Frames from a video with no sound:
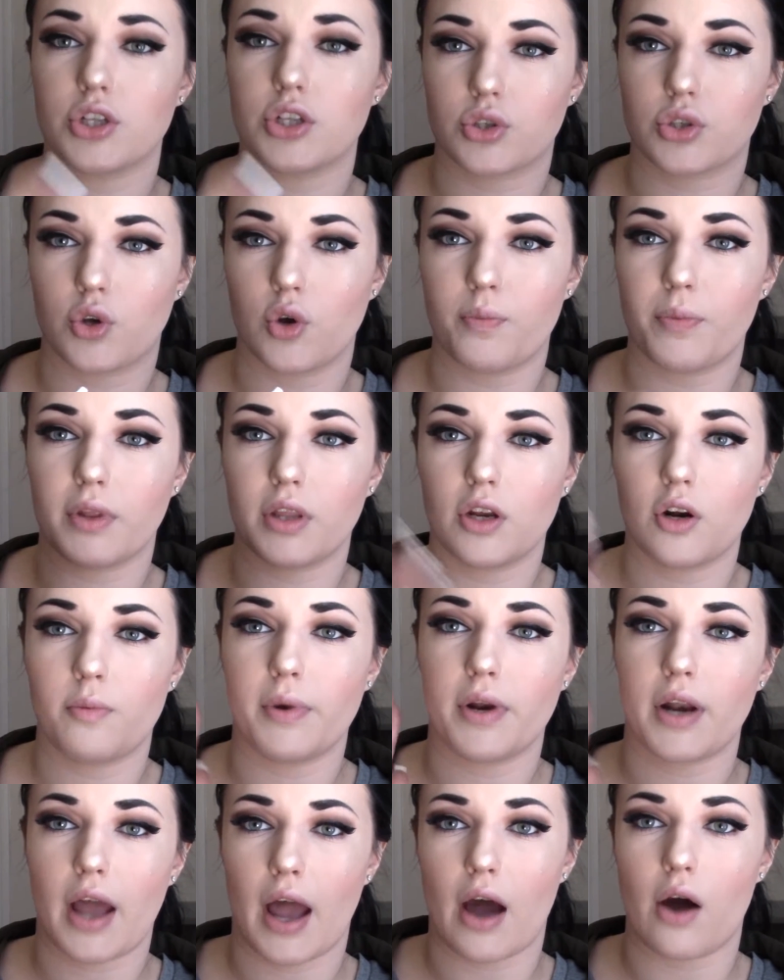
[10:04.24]
scoop a little
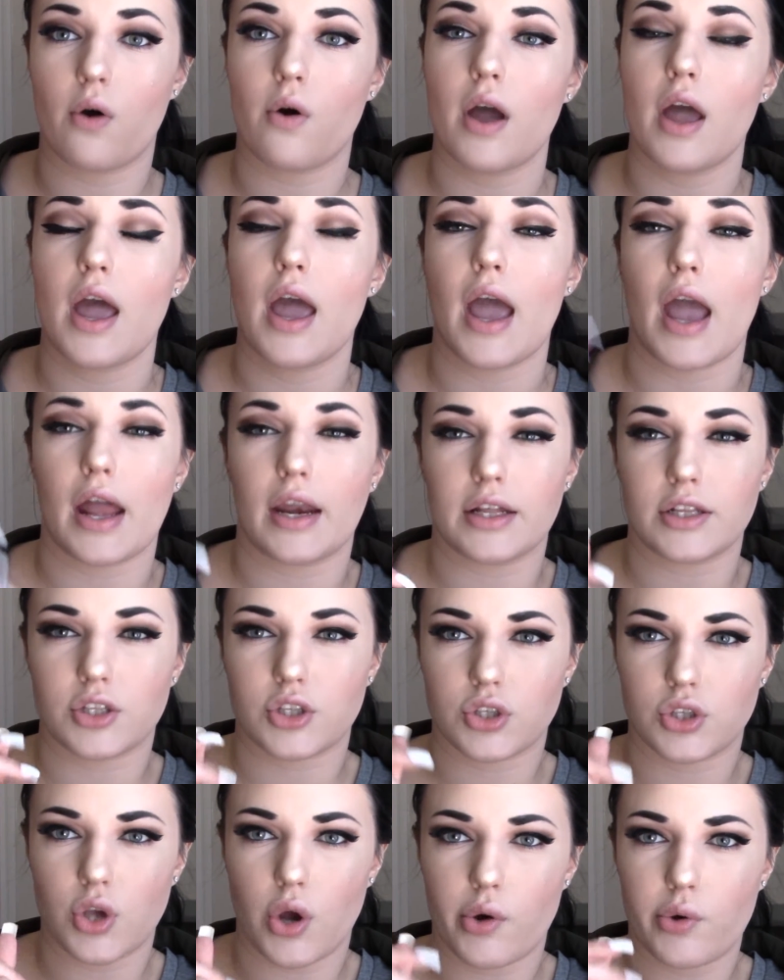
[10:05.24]
bit out, and it's
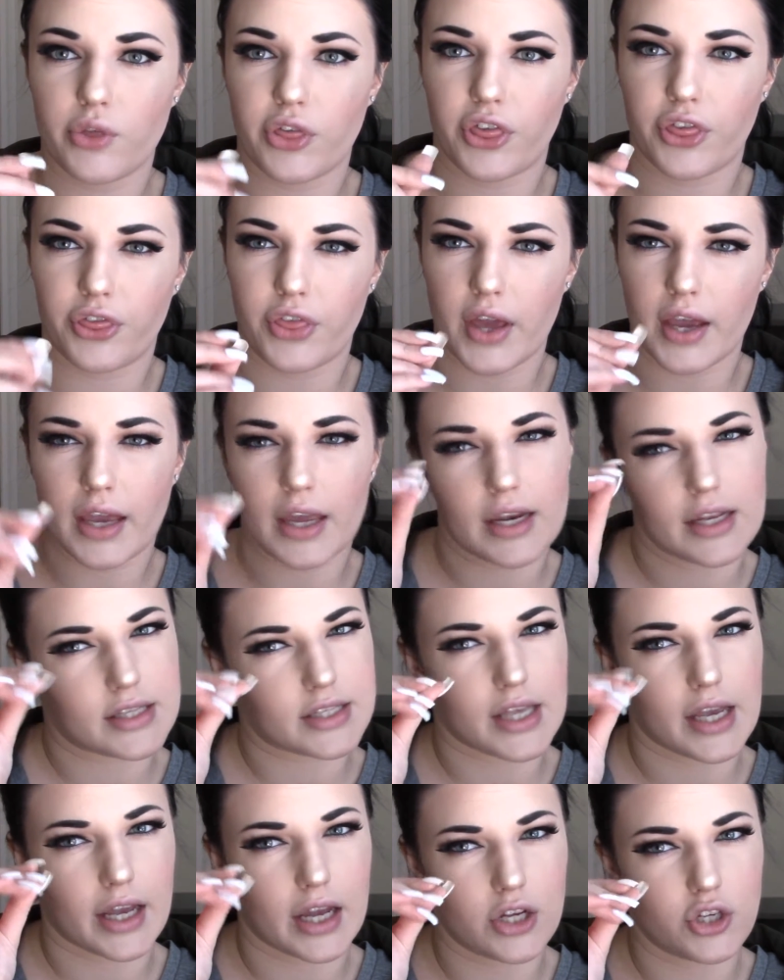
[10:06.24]
so thick, and it's
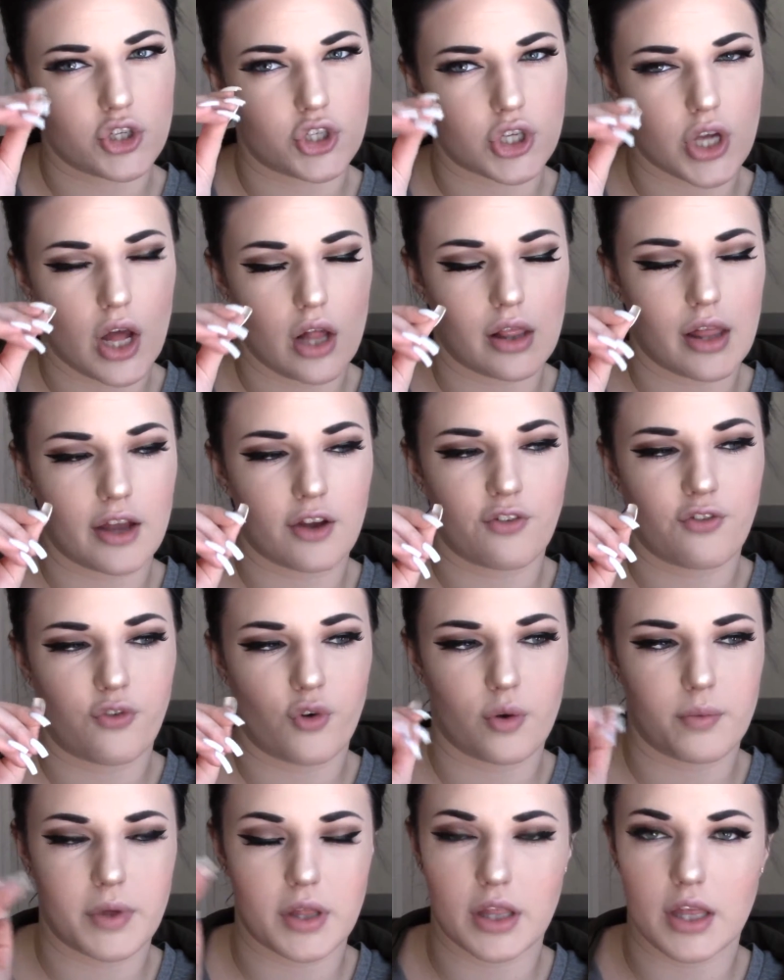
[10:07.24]
like a gel-like
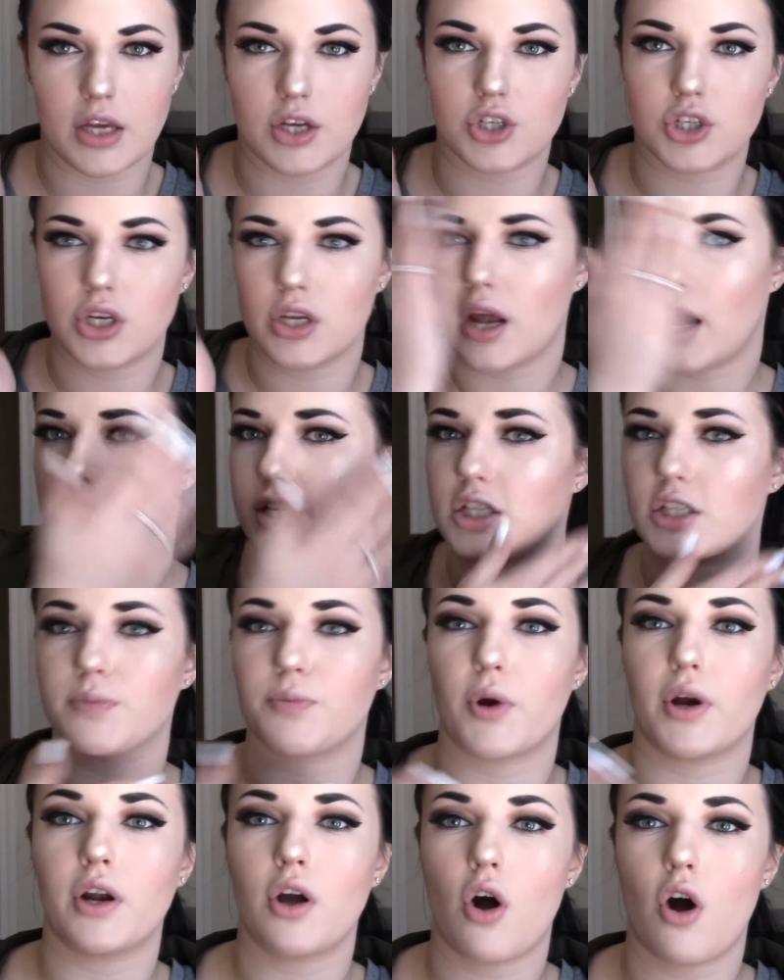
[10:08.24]
formulation. I
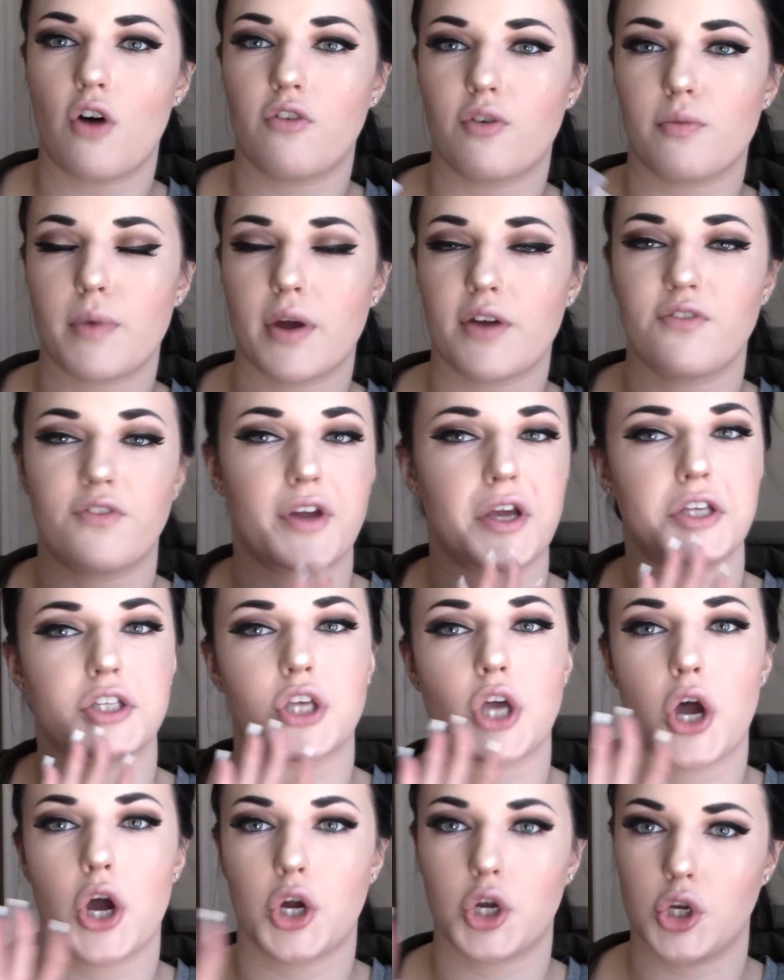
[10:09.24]
spread it all over my face,
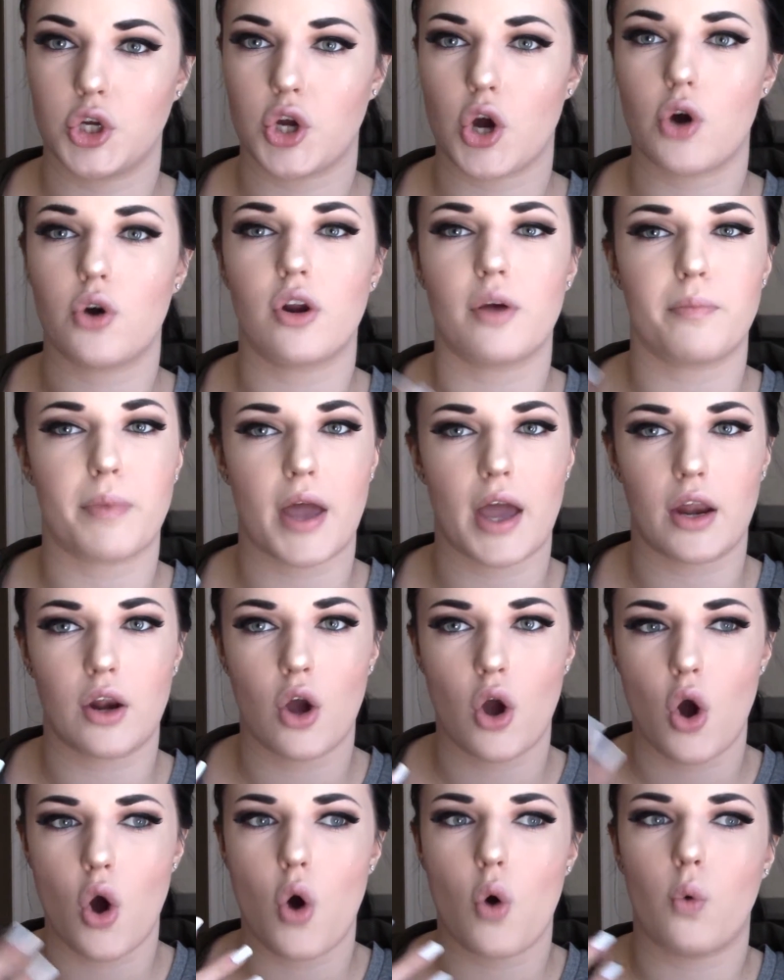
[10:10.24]
go to bed,
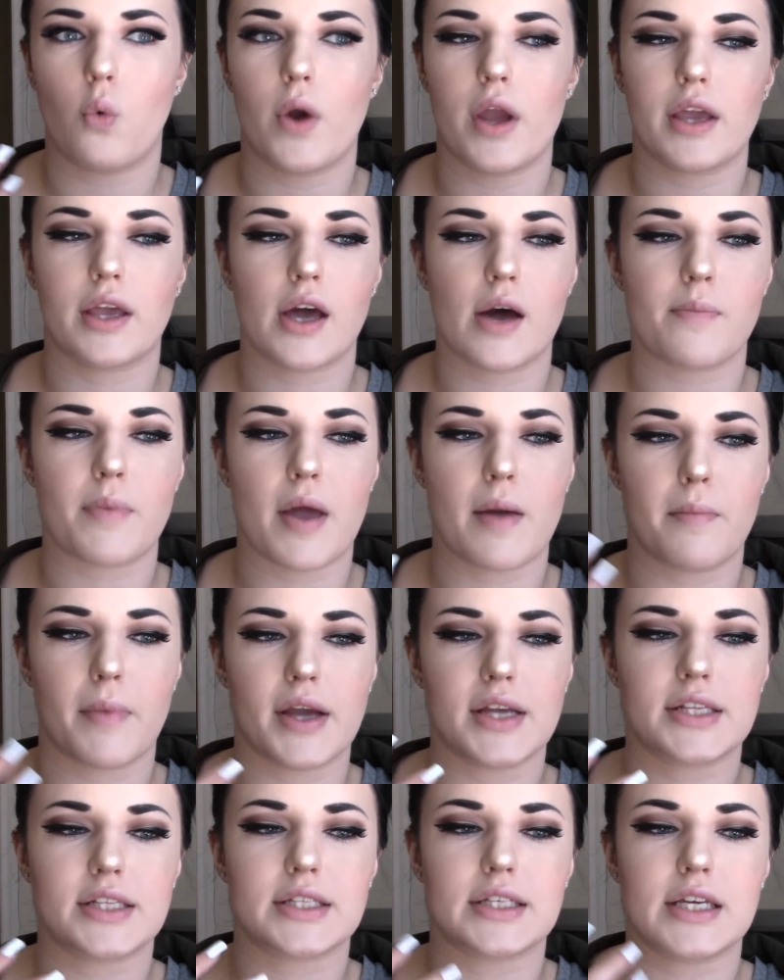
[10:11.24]
wake up, and my
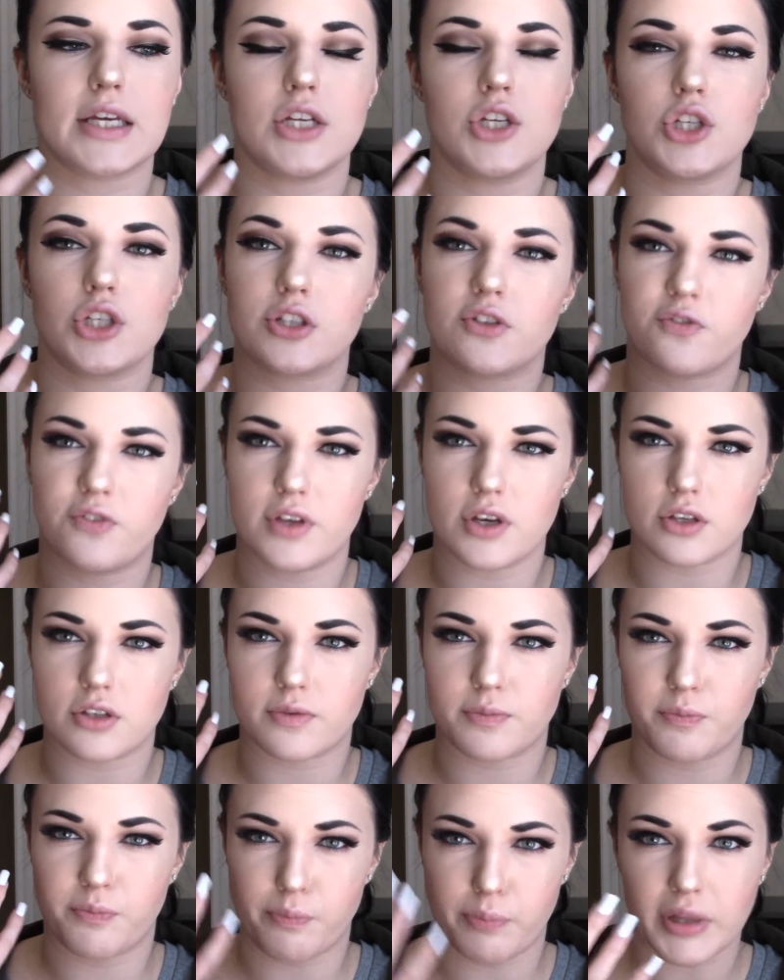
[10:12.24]
skin just feels
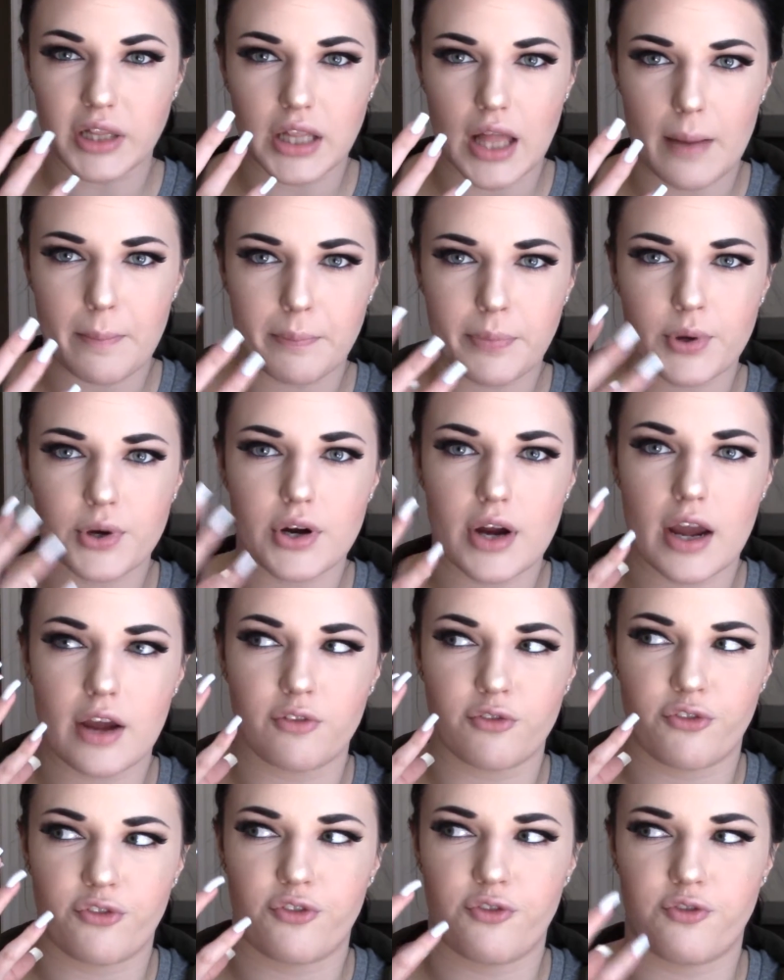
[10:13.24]
plumper and
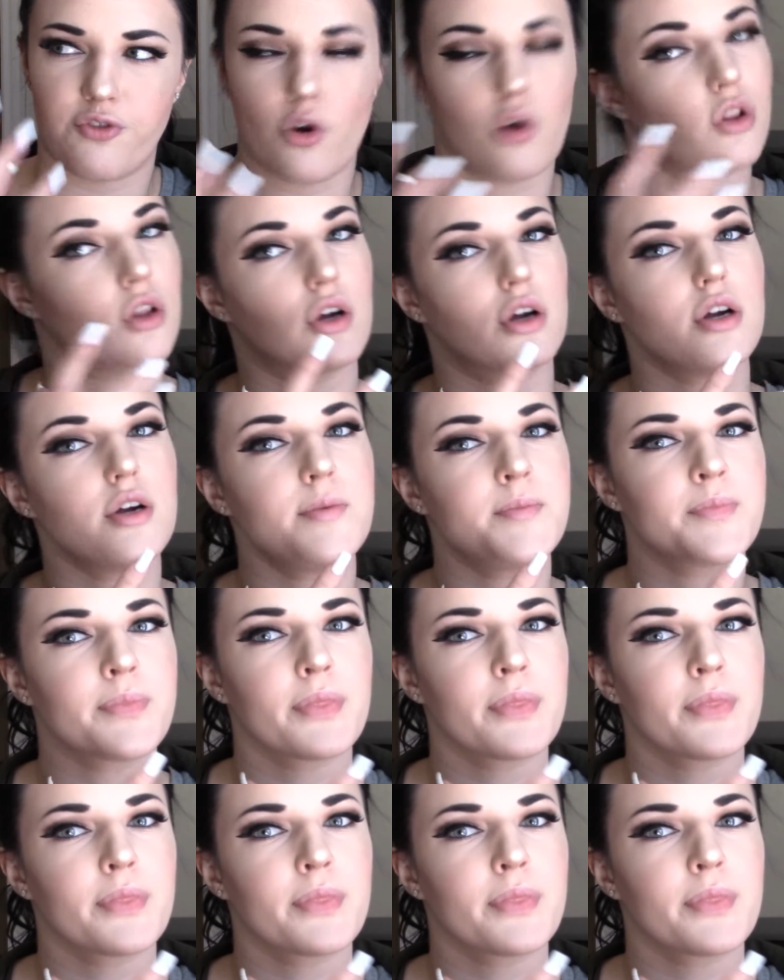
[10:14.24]
fuller.